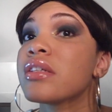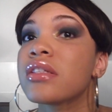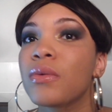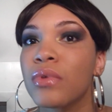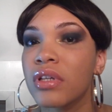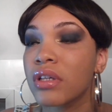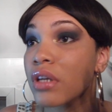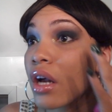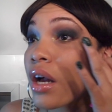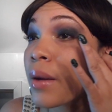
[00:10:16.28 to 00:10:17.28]
This look will look
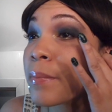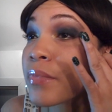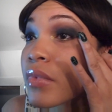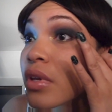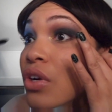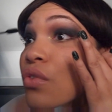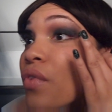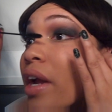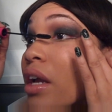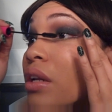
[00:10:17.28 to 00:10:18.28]

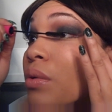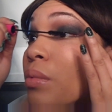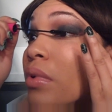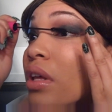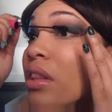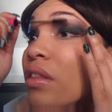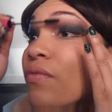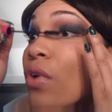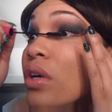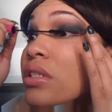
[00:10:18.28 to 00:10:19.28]
great with
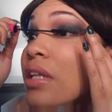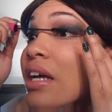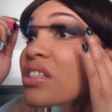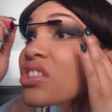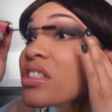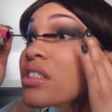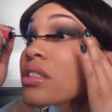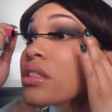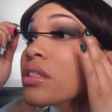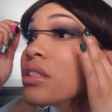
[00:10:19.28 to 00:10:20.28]
false
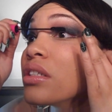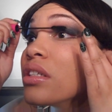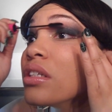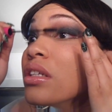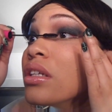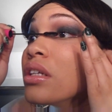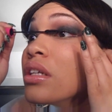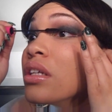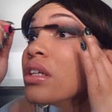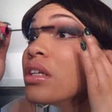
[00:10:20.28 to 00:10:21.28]
lashes.
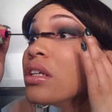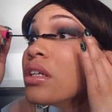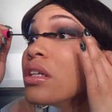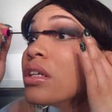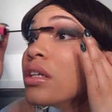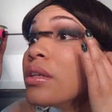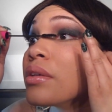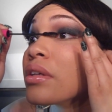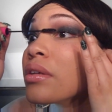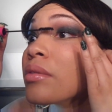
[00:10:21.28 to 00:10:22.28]

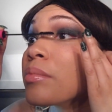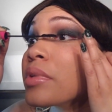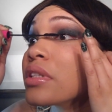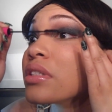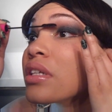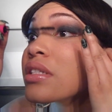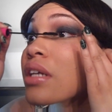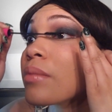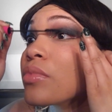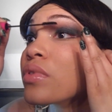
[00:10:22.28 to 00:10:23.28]
But
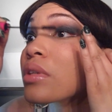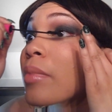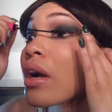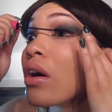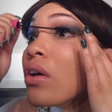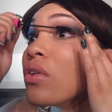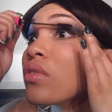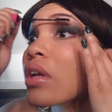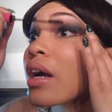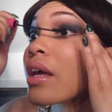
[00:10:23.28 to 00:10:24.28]
since I'm using my
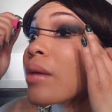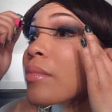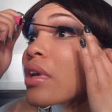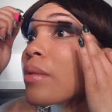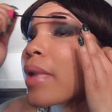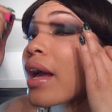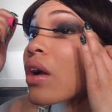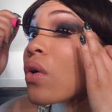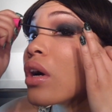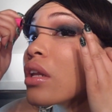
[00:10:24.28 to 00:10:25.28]
own, I am going to
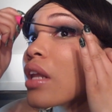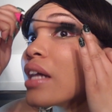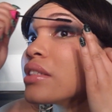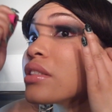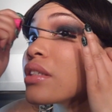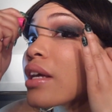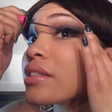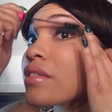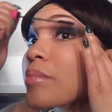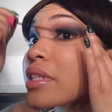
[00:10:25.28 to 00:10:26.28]
pack on lots and
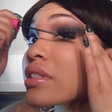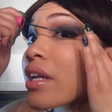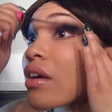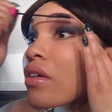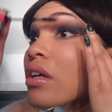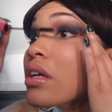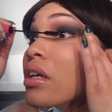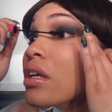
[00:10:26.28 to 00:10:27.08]
lots of mascara.